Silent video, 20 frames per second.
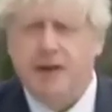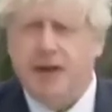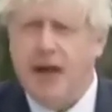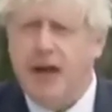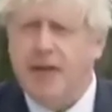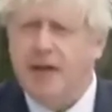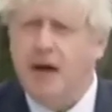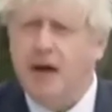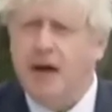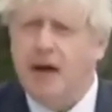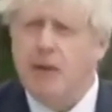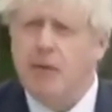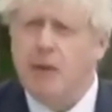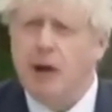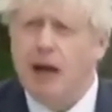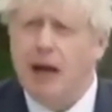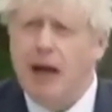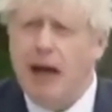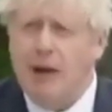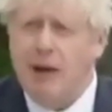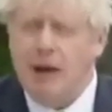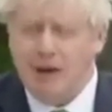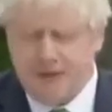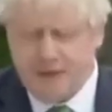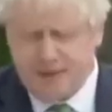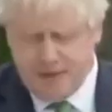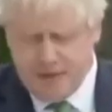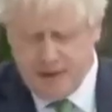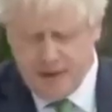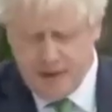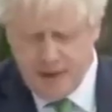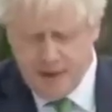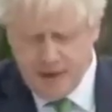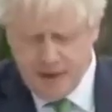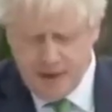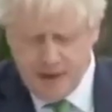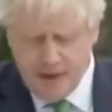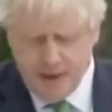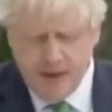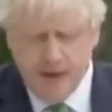together. It will allow us
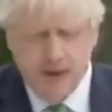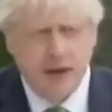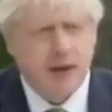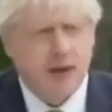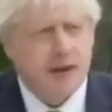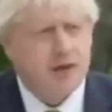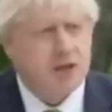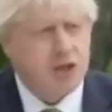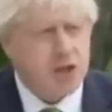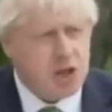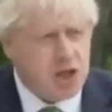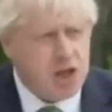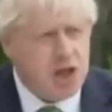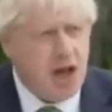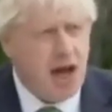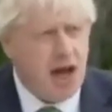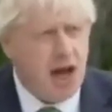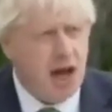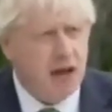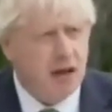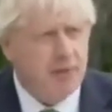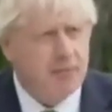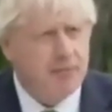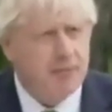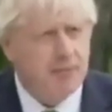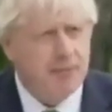to share